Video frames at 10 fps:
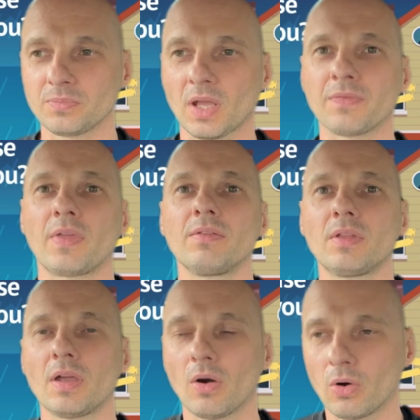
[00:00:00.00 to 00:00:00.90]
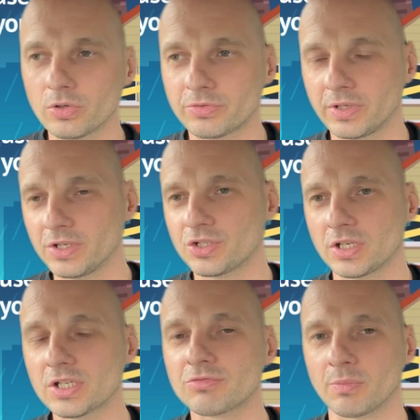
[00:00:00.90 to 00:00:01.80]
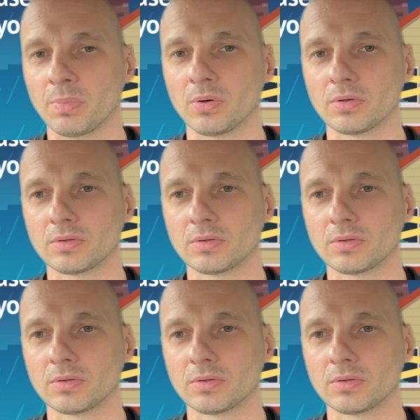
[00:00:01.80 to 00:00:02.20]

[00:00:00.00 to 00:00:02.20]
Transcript: And then they order an engineer's report.